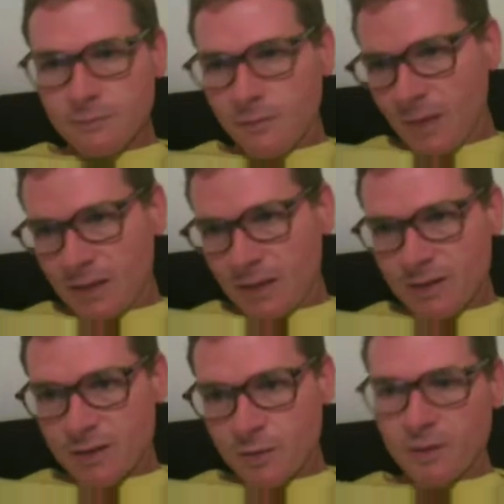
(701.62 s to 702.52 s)
it's
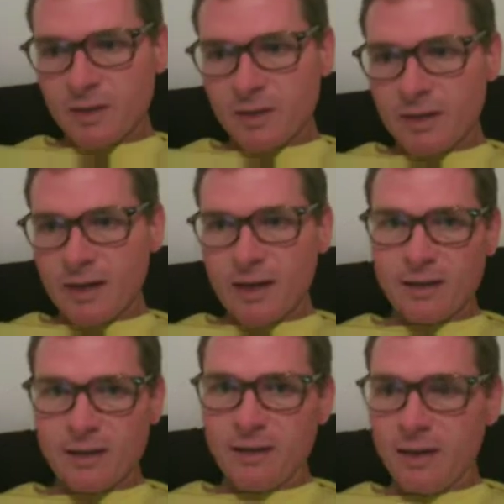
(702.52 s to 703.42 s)
just quarterly
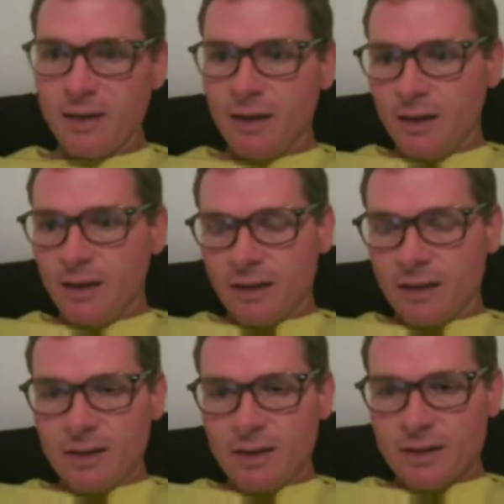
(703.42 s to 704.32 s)
data
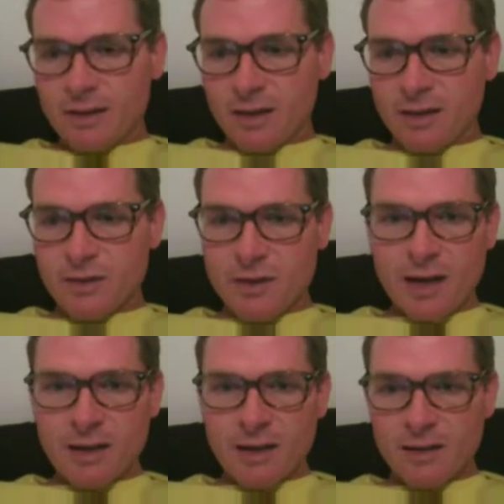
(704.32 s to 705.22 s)
and they just kind of
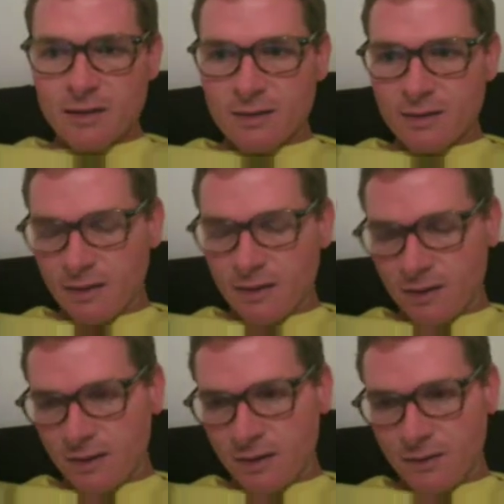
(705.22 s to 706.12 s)
track
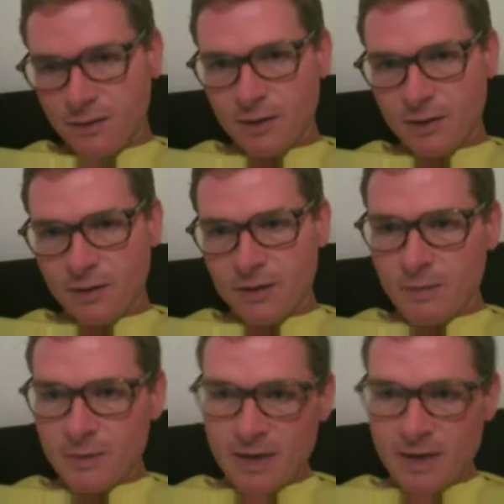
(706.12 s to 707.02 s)
if you're going
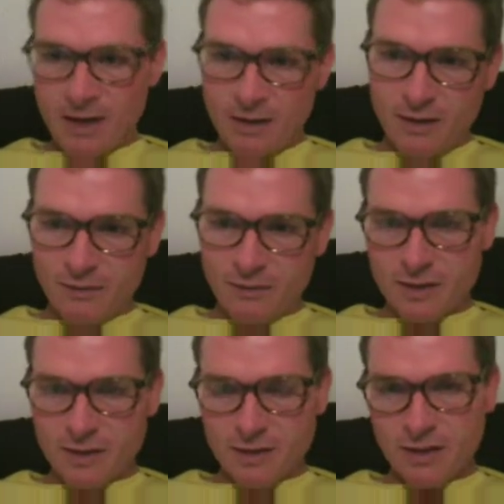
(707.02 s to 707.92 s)
up or down in
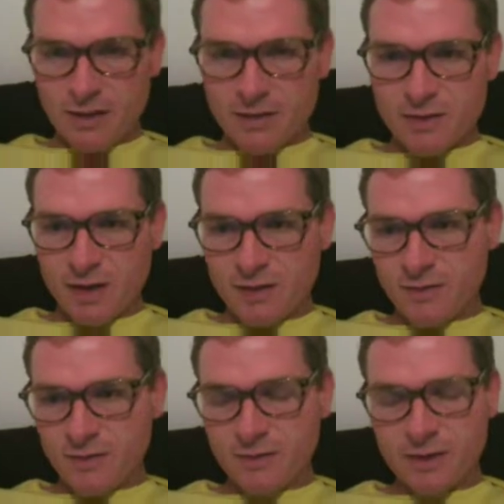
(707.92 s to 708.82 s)
inflation it's change of
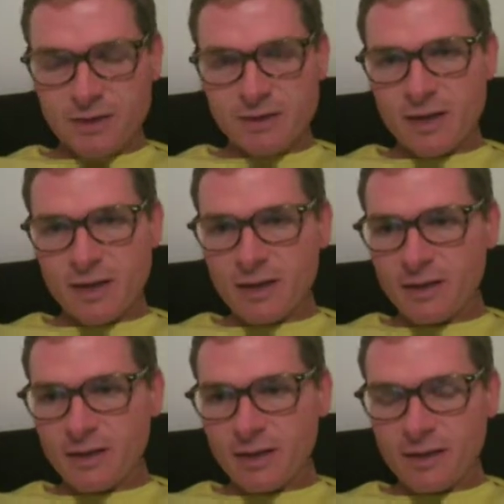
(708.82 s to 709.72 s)
inflation and
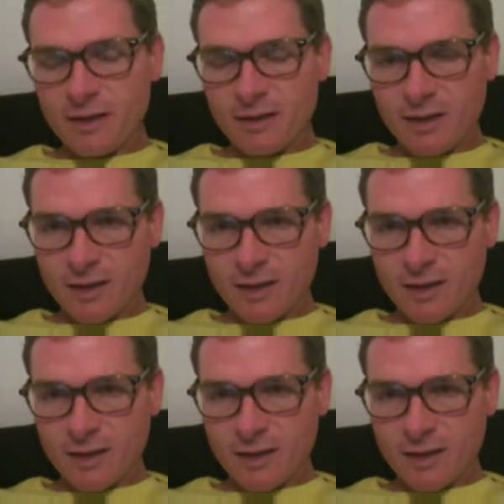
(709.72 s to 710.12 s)
data and uh,